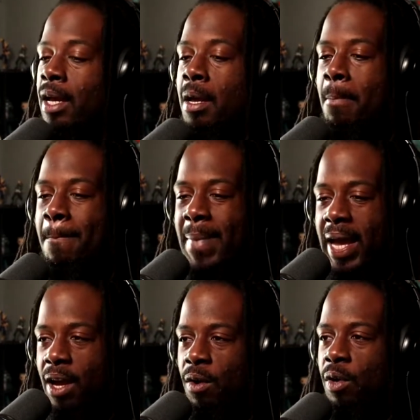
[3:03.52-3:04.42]

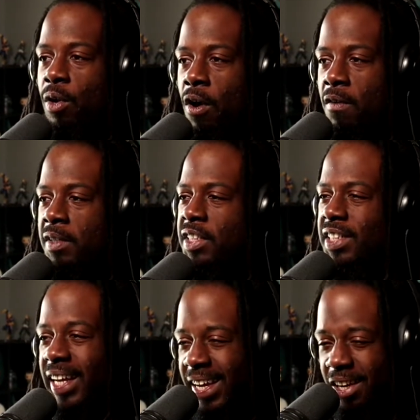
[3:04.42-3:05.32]
male larva, just
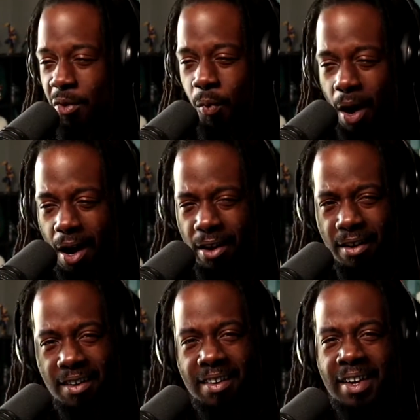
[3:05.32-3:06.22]
in the water.